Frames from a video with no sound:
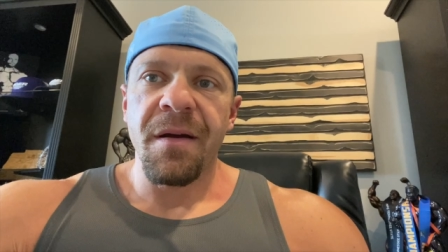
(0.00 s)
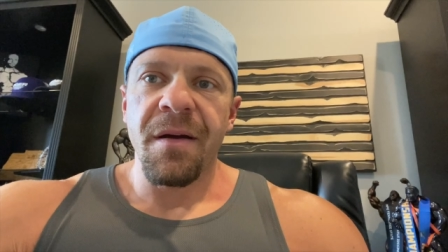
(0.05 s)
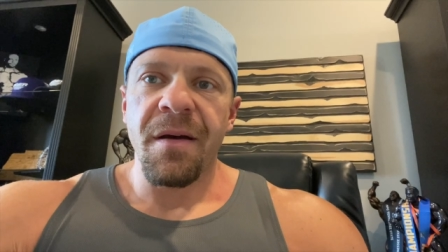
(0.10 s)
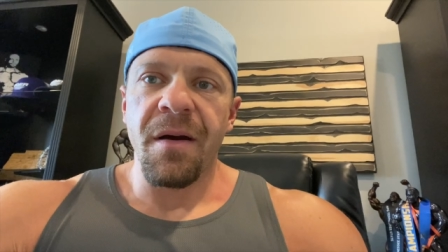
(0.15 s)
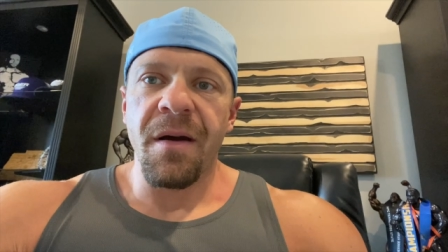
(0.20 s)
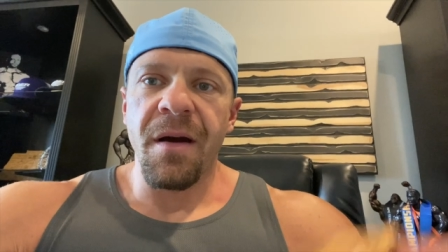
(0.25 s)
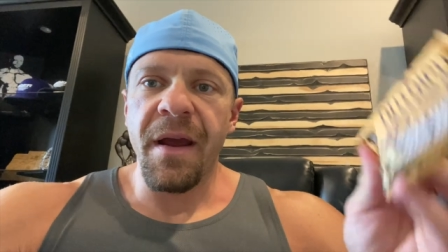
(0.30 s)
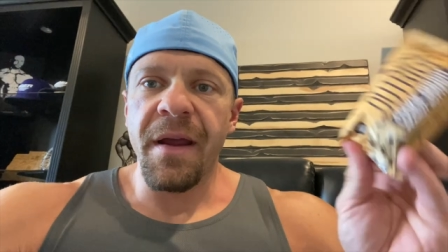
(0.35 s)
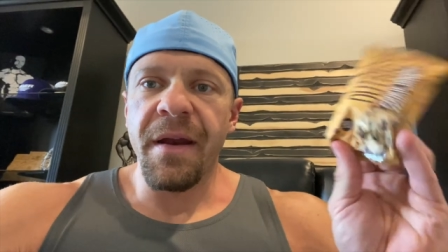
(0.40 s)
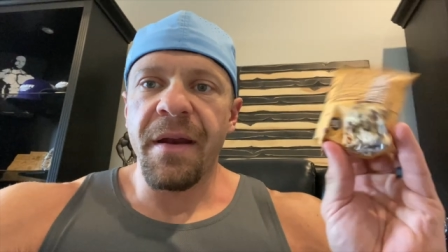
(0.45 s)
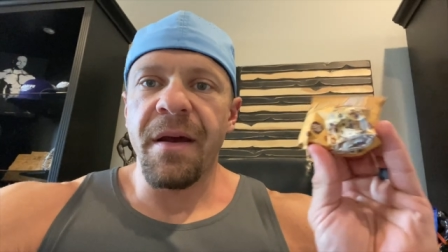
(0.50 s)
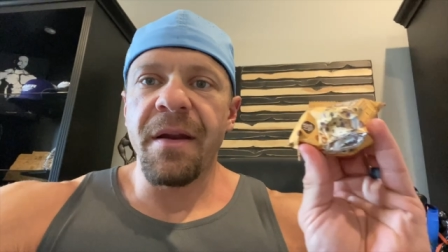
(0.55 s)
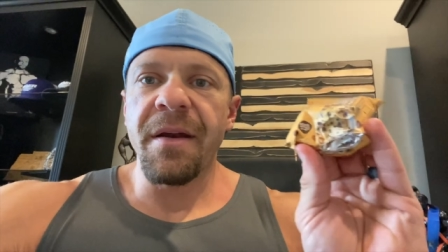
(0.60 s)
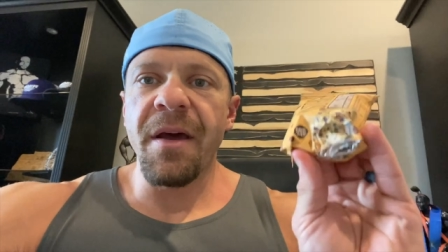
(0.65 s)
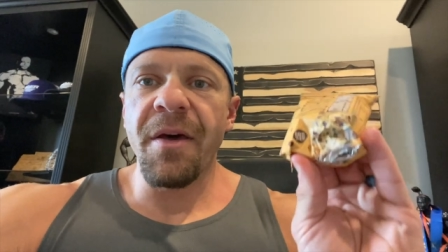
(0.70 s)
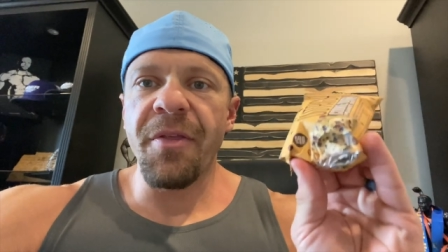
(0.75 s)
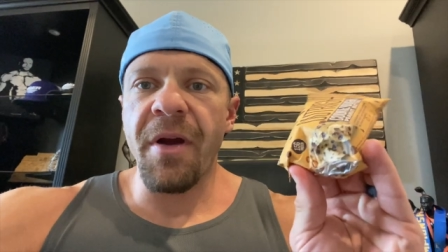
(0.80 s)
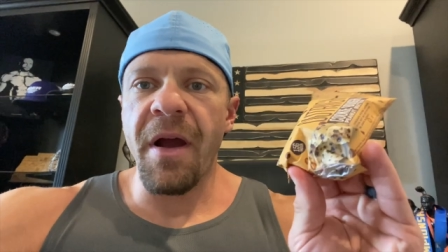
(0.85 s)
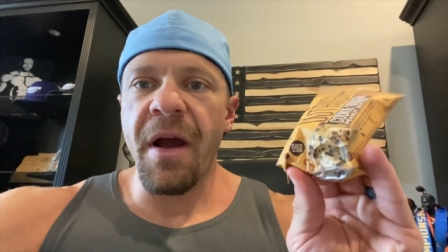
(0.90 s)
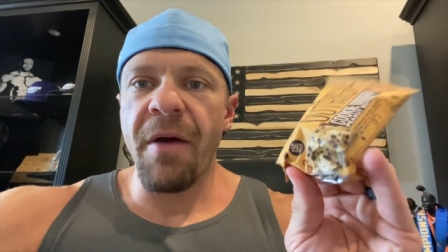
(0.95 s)
All right,
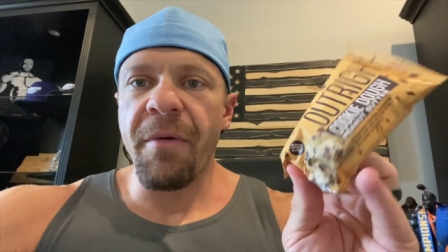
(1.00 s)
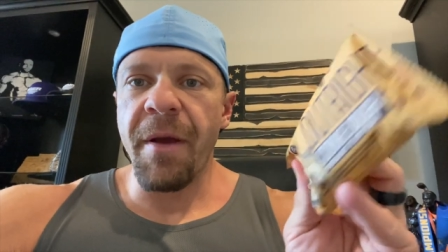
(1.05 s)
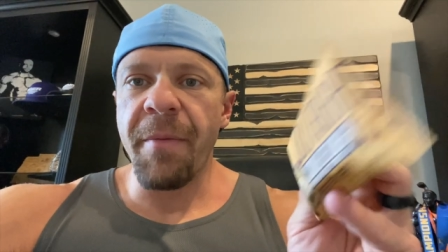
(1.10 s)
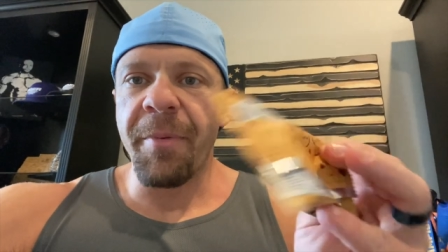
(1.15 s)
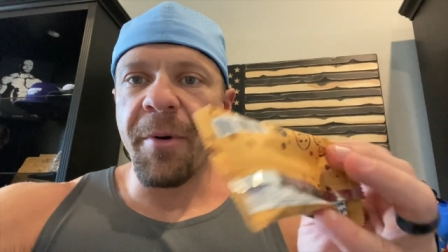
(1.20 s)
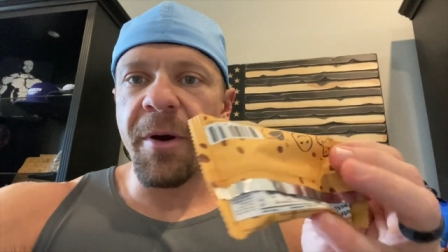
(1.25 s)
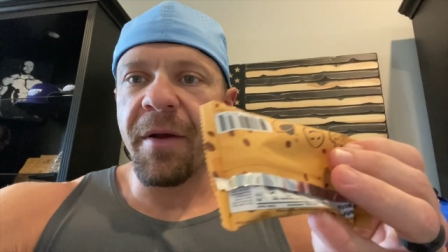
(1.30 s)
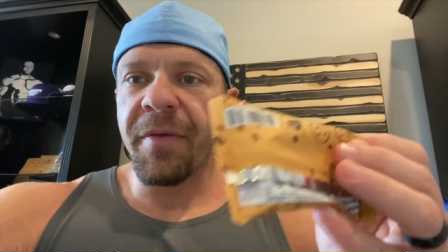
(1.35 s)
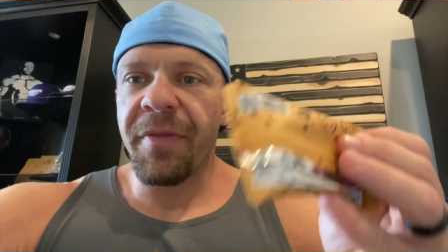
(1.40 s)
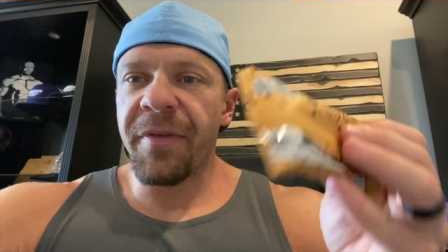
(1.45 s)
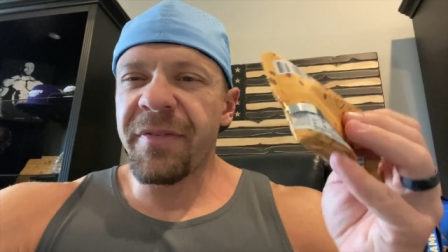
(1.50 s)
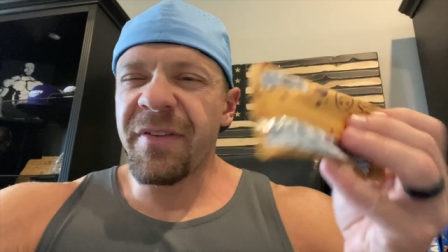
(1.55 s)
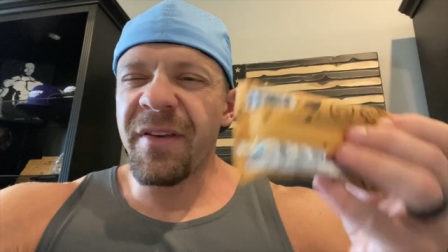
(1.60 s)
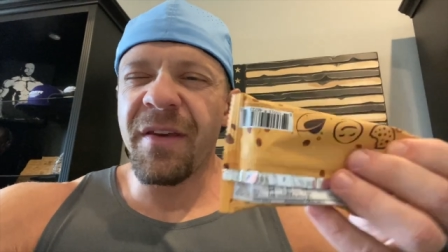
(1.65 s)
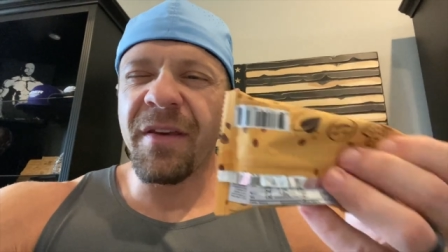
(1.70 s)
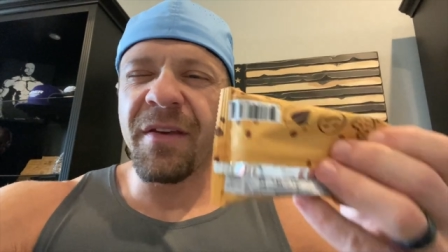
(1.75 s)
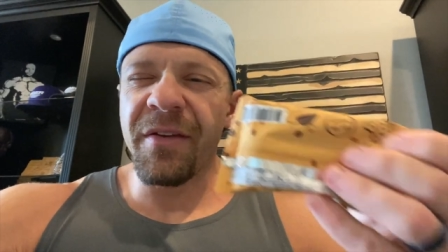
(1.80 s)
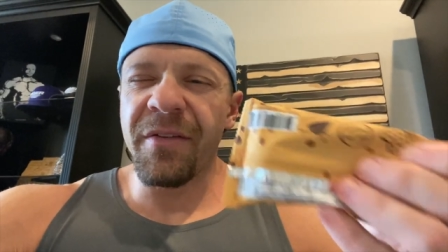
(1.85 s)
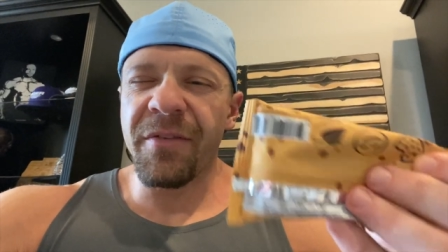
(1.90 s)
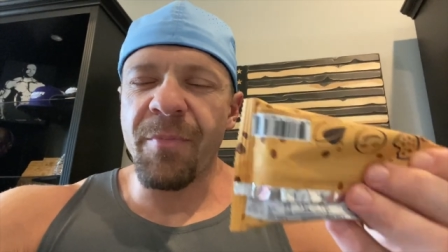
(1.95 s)
another outright bar. This
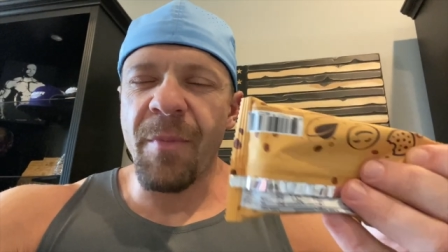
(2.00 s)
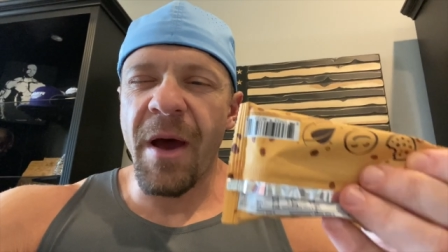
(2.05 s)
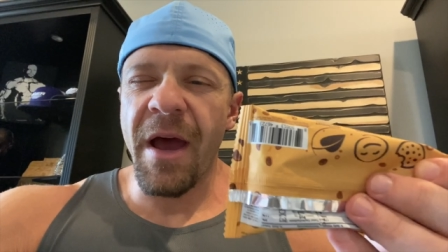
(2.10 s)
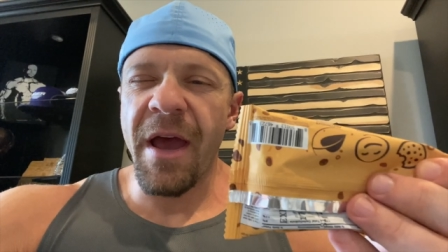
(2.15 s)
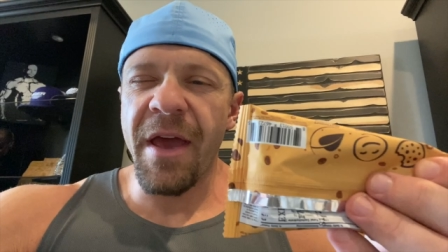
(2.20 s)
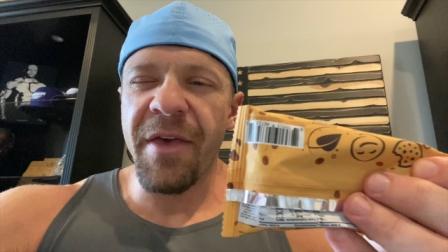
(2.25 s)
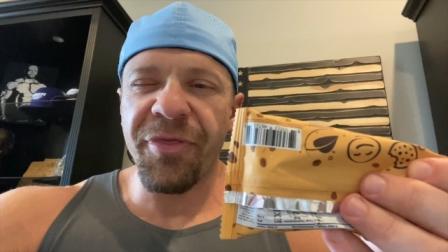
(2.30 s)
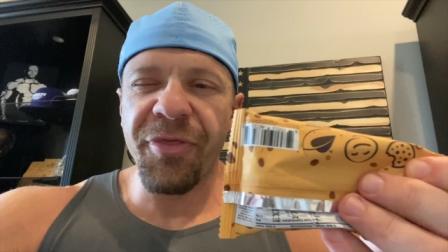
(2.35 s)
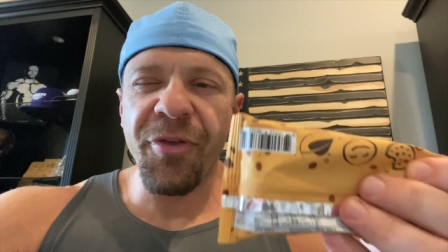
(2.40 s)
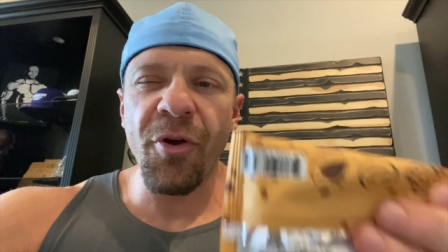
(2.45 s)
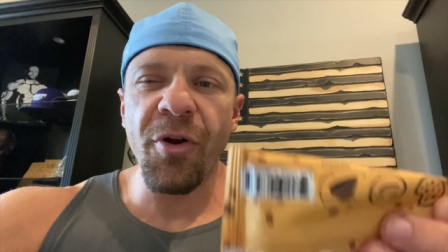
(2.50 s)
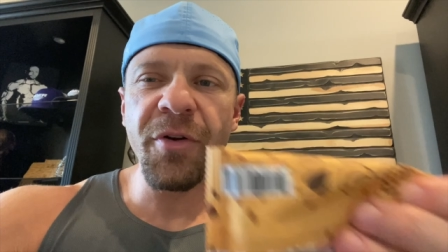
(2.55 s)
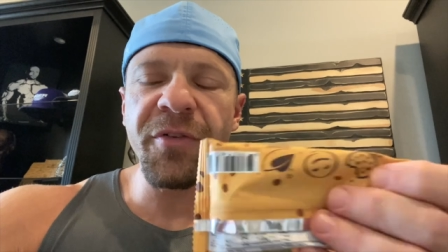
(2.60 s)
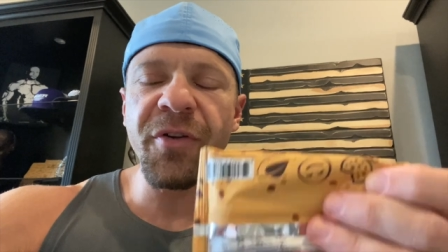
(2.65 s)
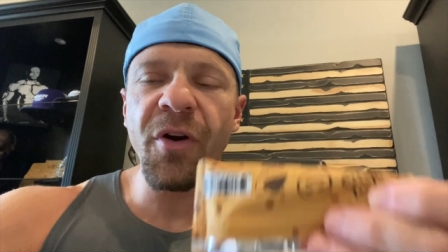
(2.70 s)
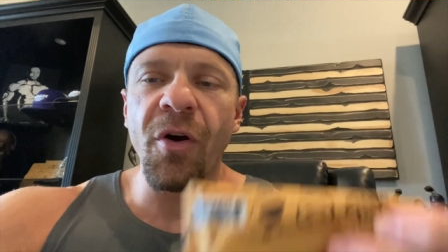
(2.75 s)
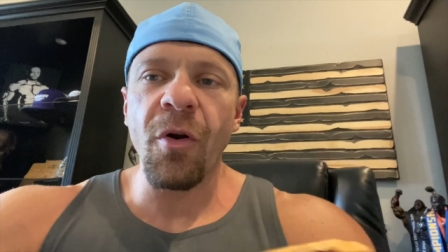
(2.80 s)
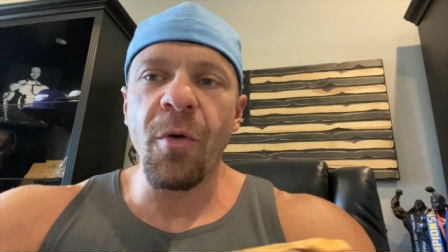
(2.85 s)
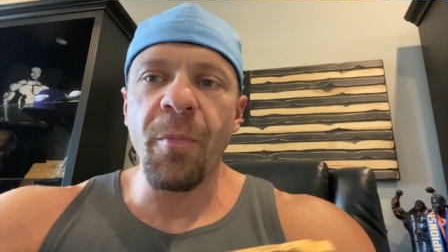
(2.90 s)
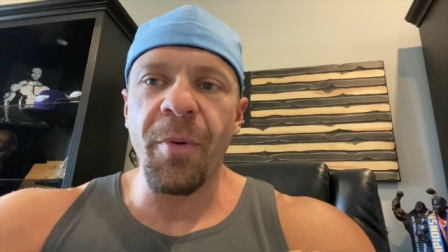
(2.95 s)
is my third
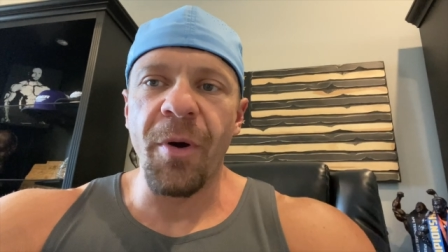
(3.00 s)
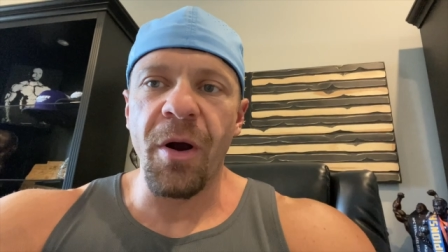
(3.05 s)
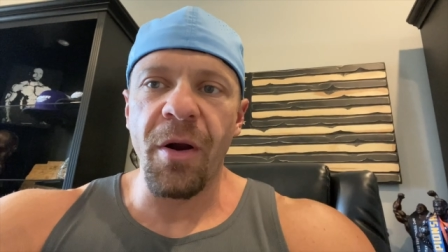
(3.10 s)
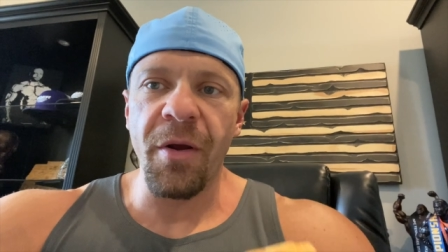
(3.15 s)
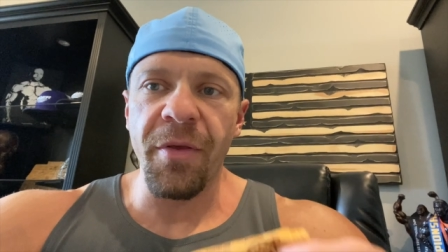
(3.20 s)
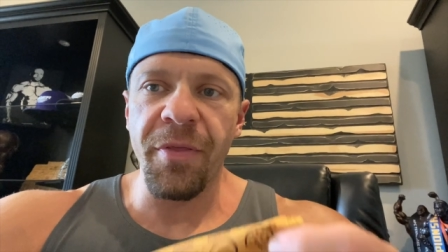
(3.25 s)
total bar.